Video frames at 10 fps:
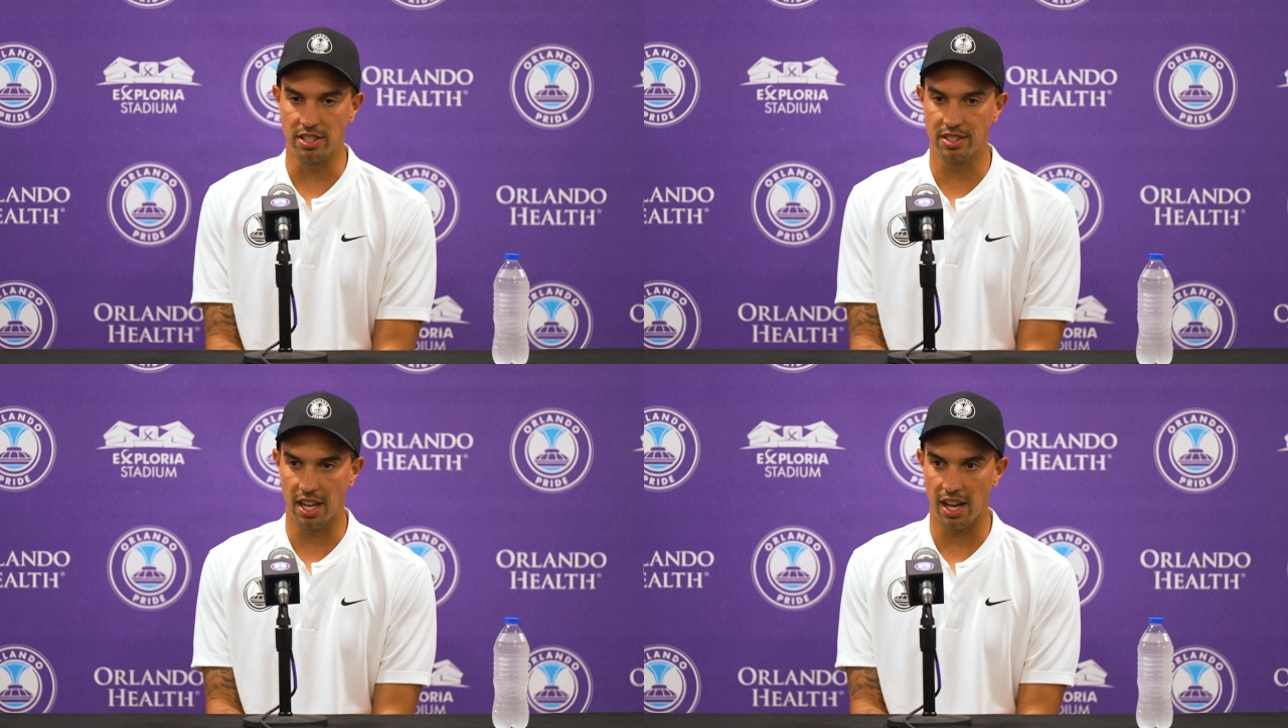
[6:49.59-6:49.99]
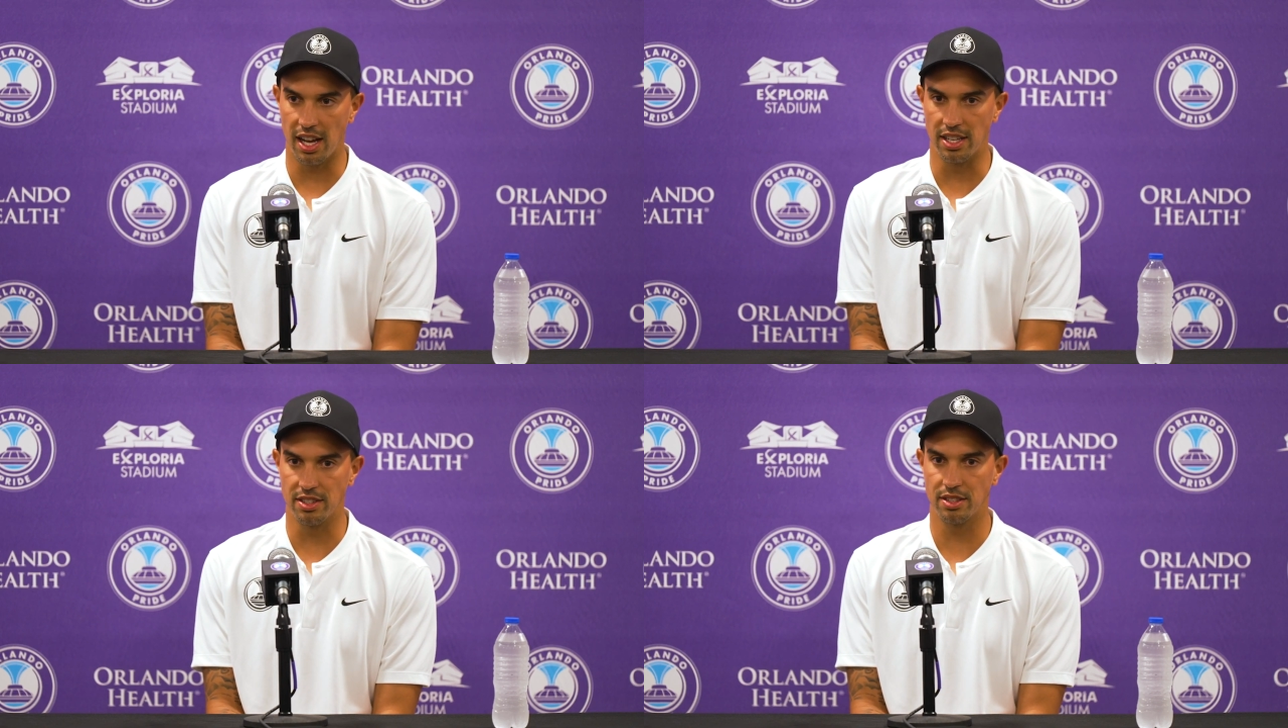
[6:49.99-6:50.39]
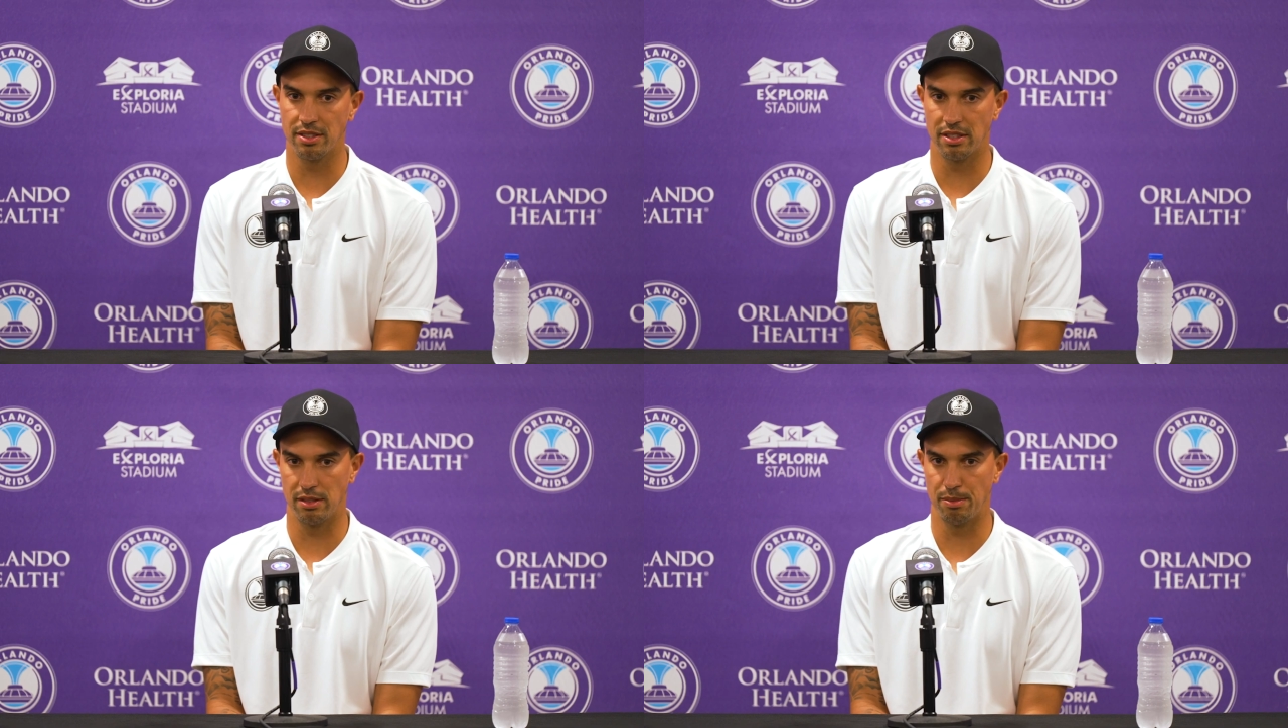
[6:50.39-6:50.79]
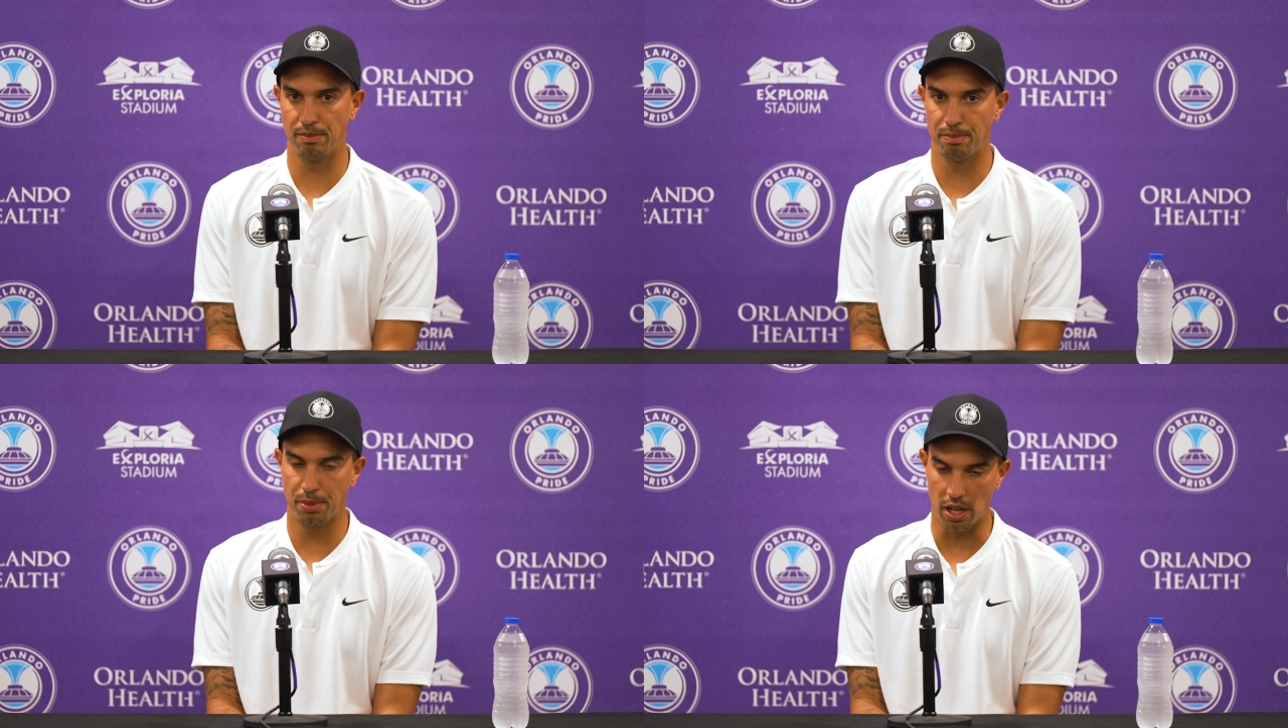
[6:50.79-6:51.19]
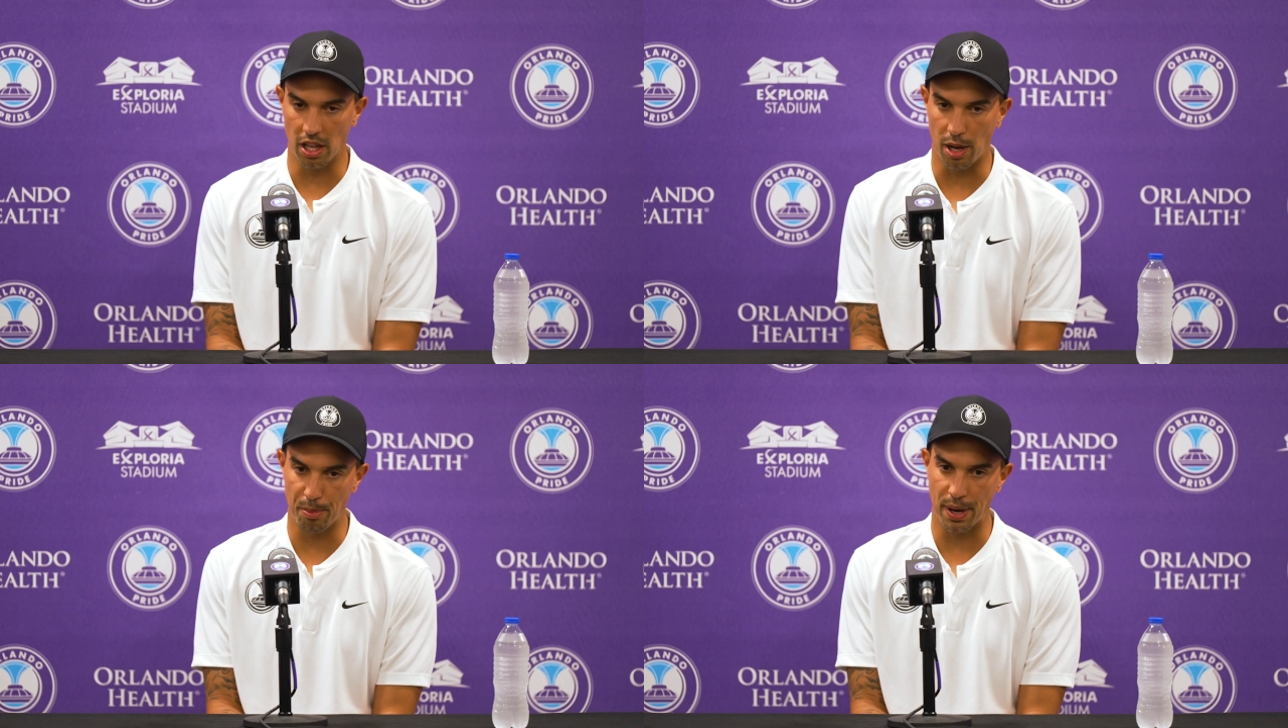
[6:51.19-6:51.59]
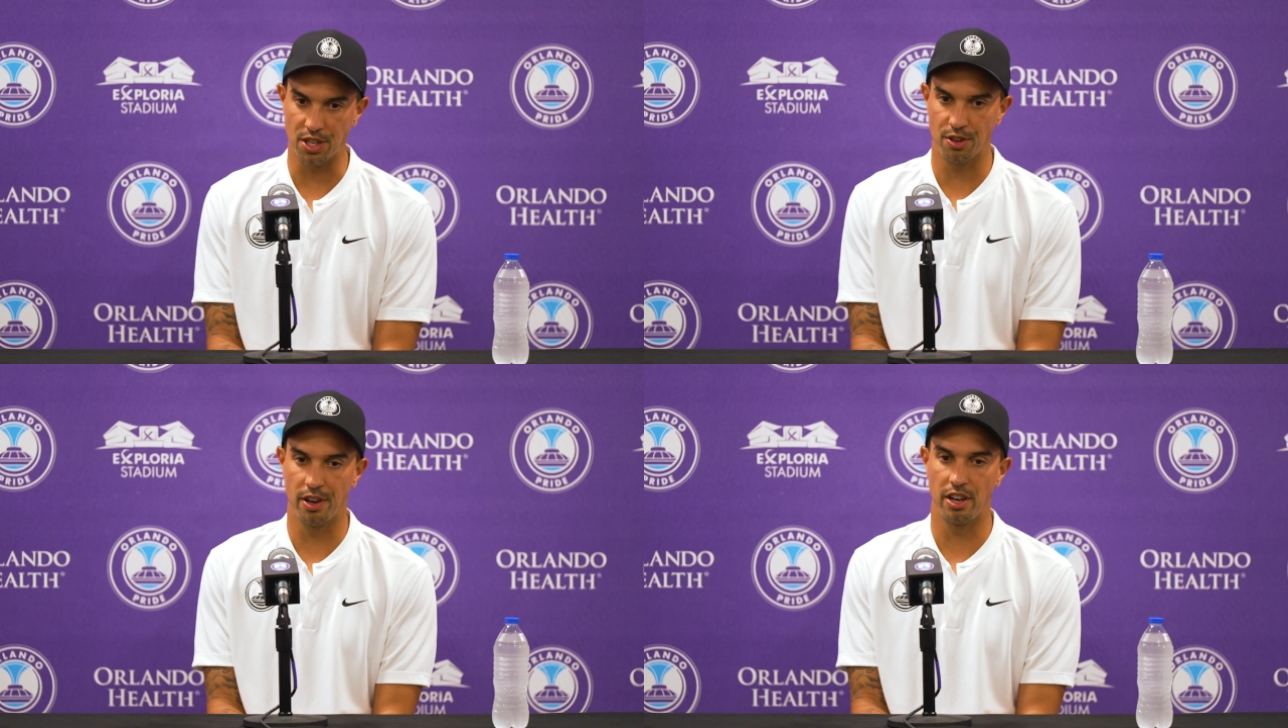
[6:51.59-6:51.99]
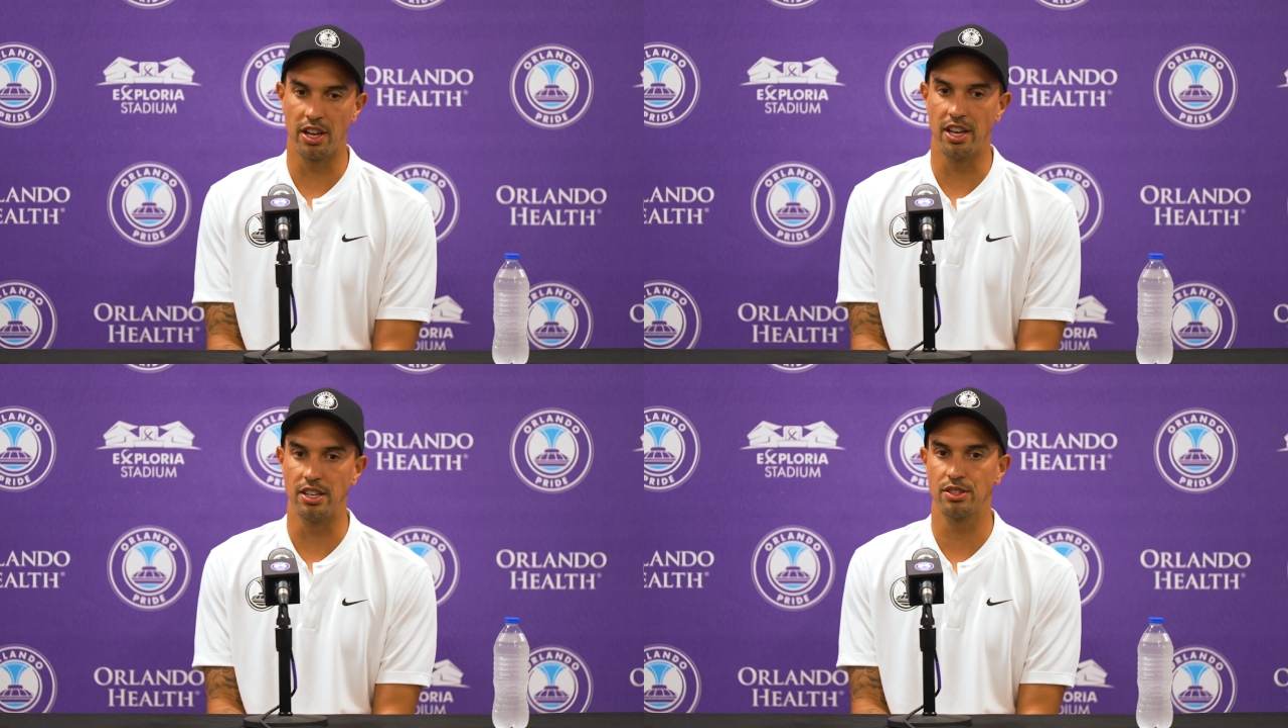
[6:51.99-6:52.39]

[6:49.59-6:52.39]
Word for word: of starts, put a lot of pressure on her.